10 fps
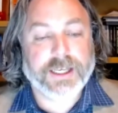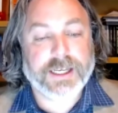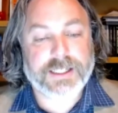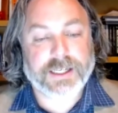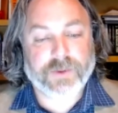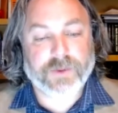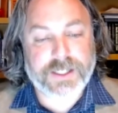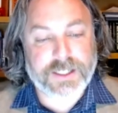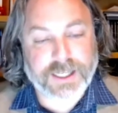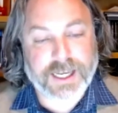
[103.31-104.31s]
Yes, I
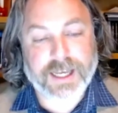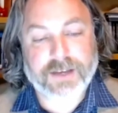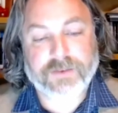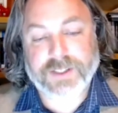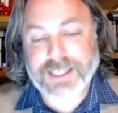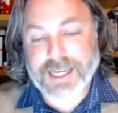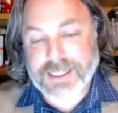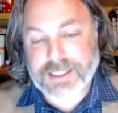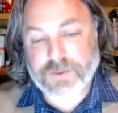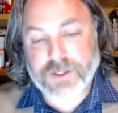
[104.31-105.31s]
recently have.
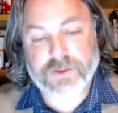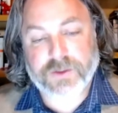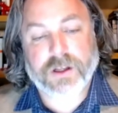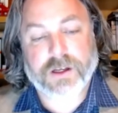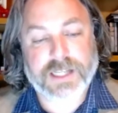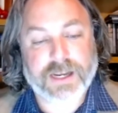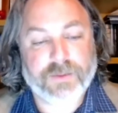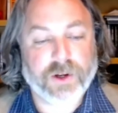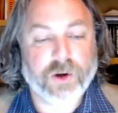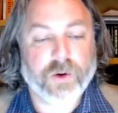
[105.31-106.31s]
Yes, but it was a long time
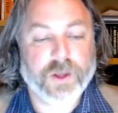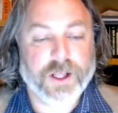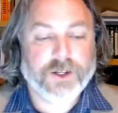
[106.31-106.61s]
ago.